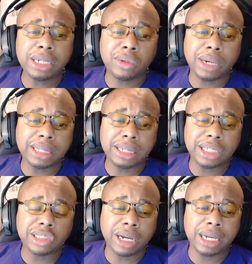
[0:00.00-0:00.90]
though. I think
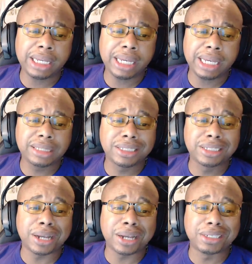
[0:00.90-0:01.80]
they're trying to catch the
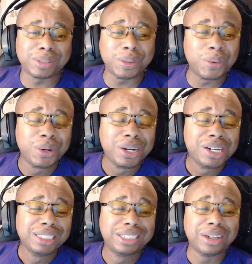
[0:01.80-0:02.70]
suckers who
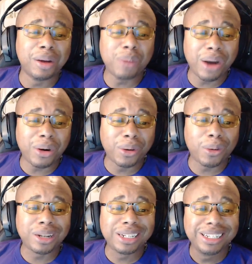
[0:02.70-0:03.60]
jump out
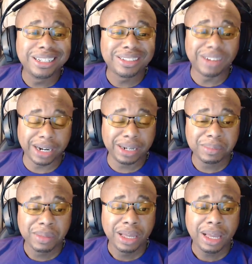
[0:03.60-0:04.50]
early, right?
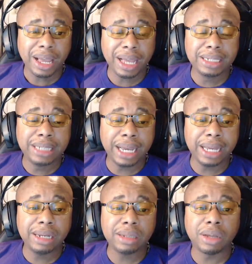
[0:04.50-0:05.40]
And
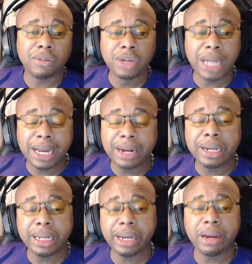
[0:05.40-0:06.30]
then the later in
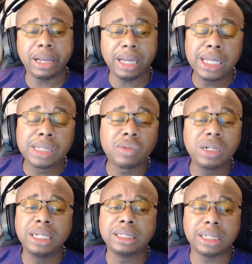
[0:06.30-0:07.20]
the year, the
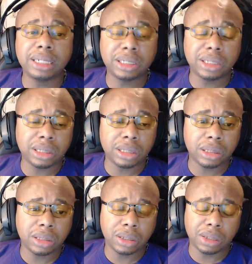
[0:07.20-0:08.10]
E3s and
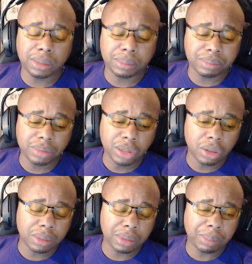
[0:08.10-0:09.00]

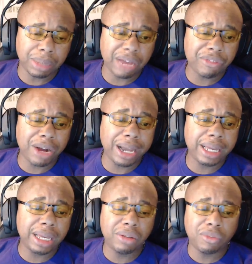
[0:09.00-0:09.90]
the Black
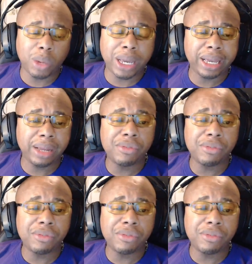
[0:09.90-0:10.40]
Friday wave,